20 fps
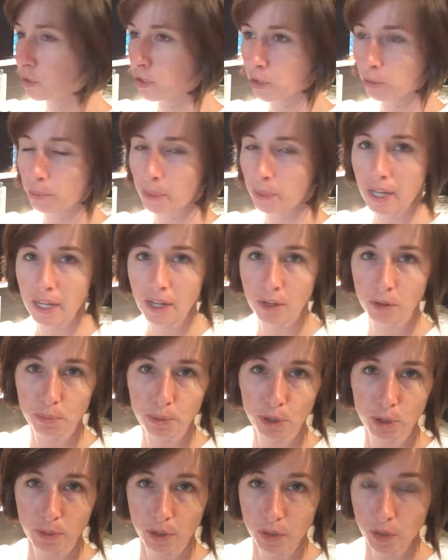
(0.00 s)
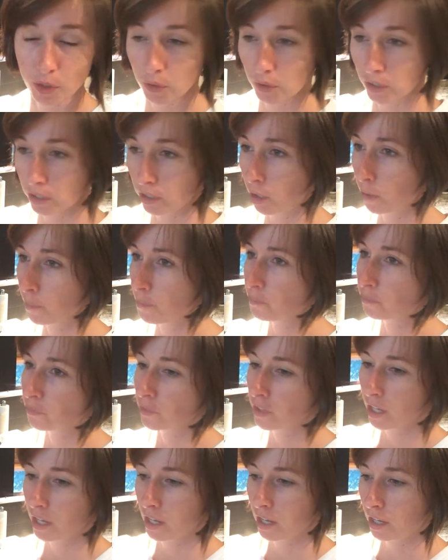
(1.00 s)
griddle pan or put them on the grill.
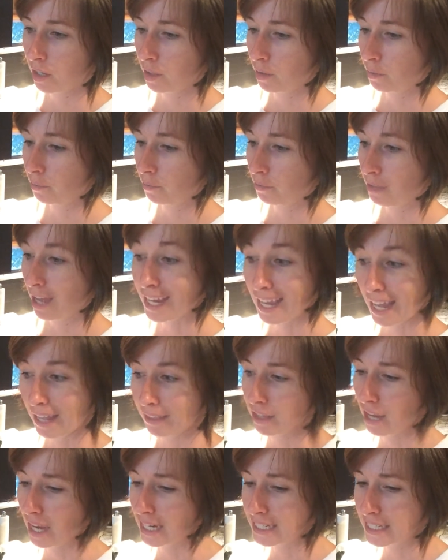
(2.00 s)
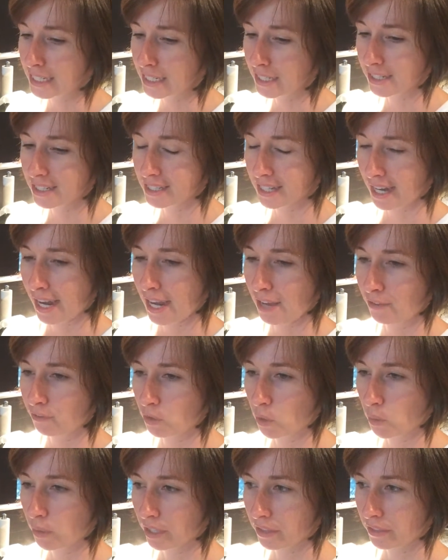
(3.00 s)
Again, the idea is to
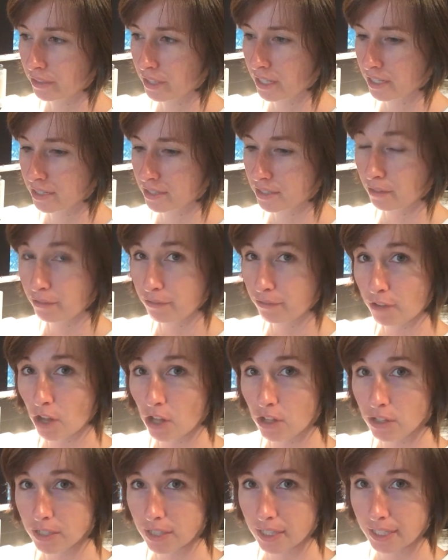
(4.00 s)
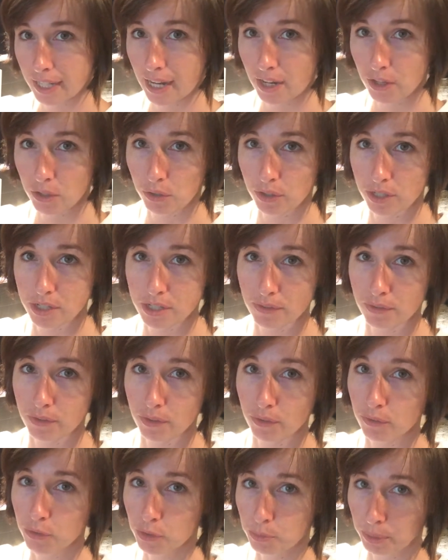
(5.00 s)
have quick things that fall into the categories of the
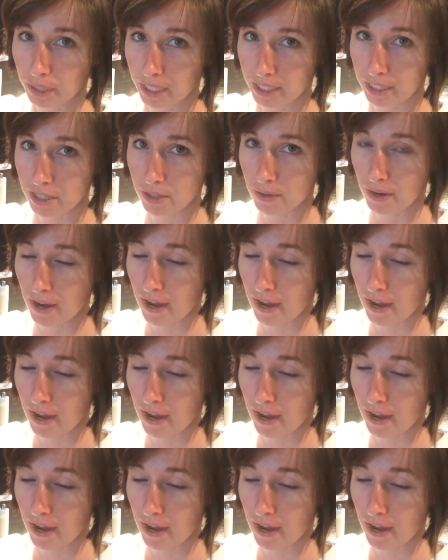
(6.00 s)
food plan that you